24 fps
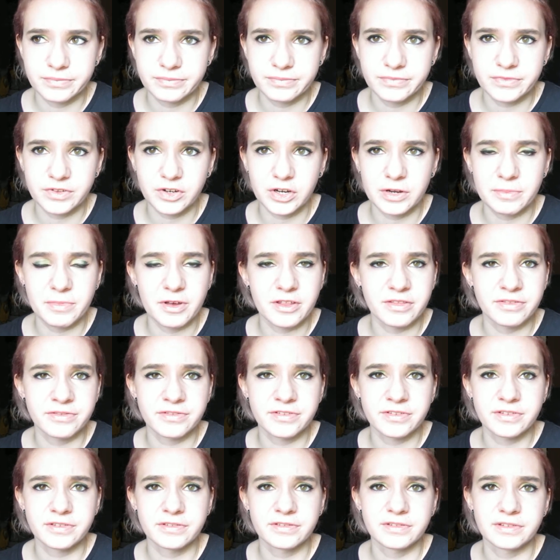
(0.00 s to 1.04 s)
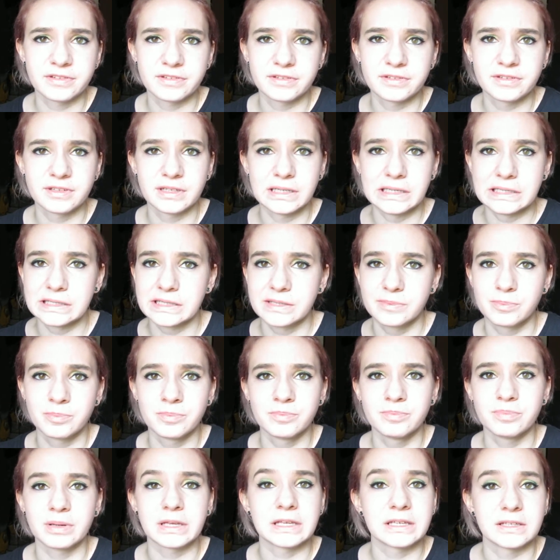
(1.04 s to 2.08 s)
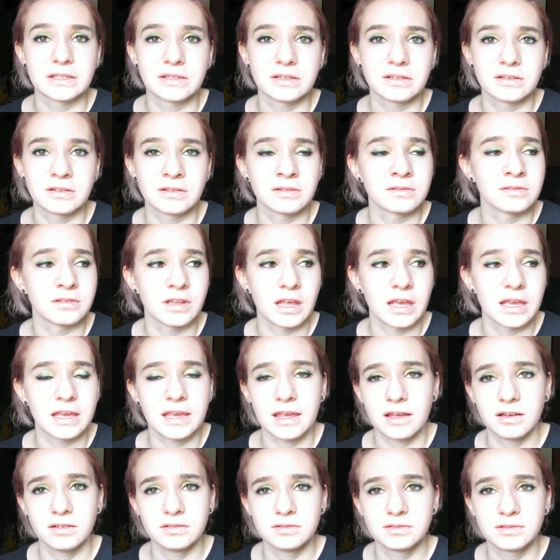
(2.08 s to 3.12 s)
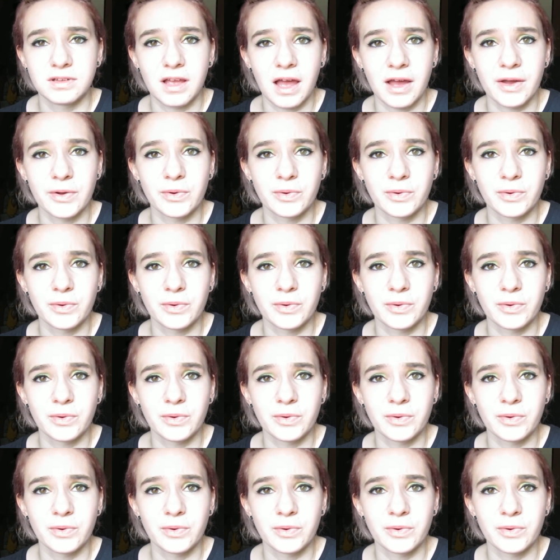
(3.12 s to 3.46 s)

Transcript: 3 months. It's been like hell. I